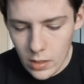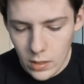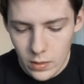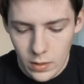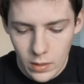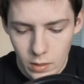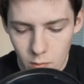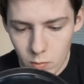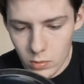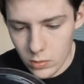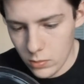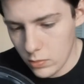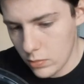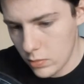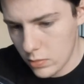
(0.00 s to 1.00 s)
and then I
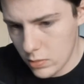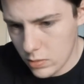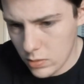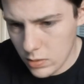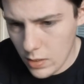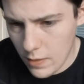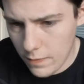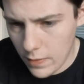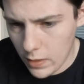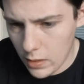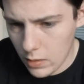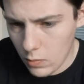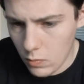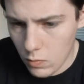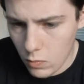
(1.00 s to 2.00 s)
will see if I
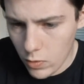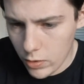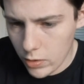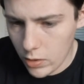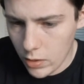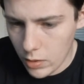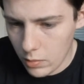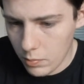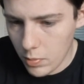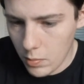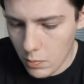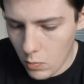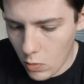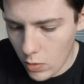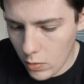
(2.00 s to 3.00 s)
can work on it a
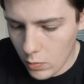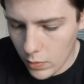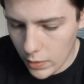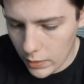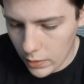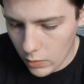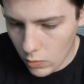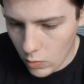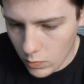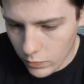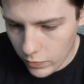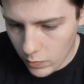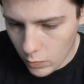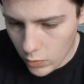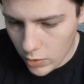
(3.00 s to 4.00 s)
bit more when I get home
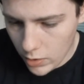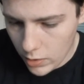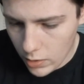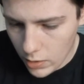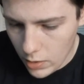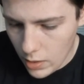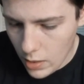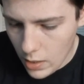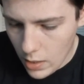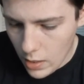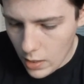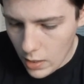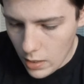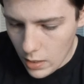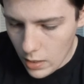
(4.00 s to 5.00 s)
from work,
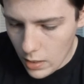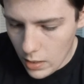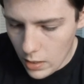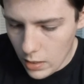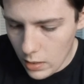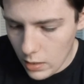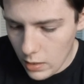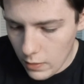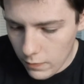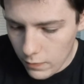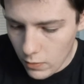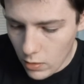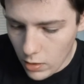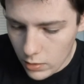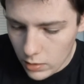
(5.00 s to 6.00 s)
and
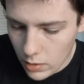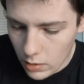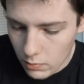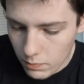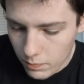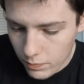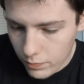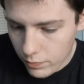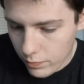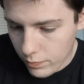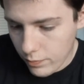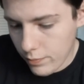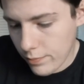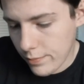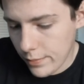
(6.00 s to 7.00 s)
if not, then
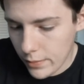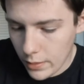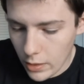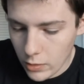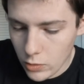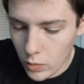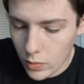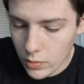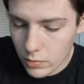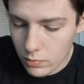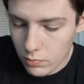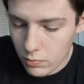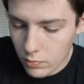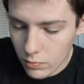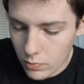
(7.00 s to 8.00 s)
I'll do it
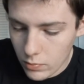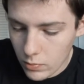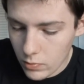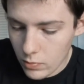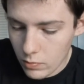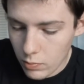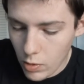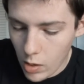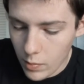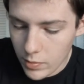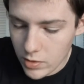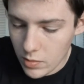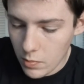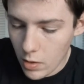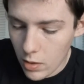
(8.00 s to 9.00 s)

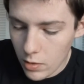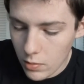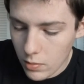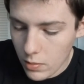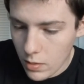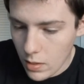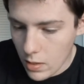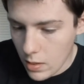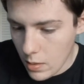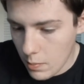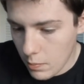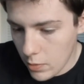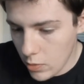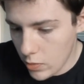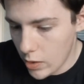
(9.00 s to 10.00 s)
probably tomorrow,
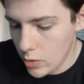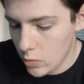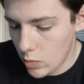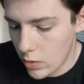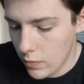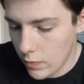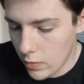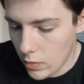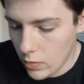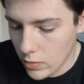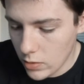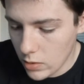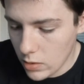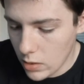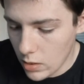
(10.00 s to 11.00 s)
but you guys won't even
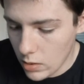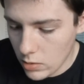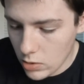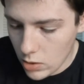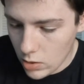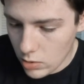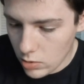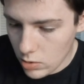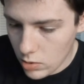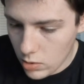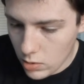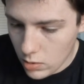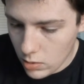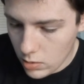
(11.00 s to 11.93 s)
notice the day change.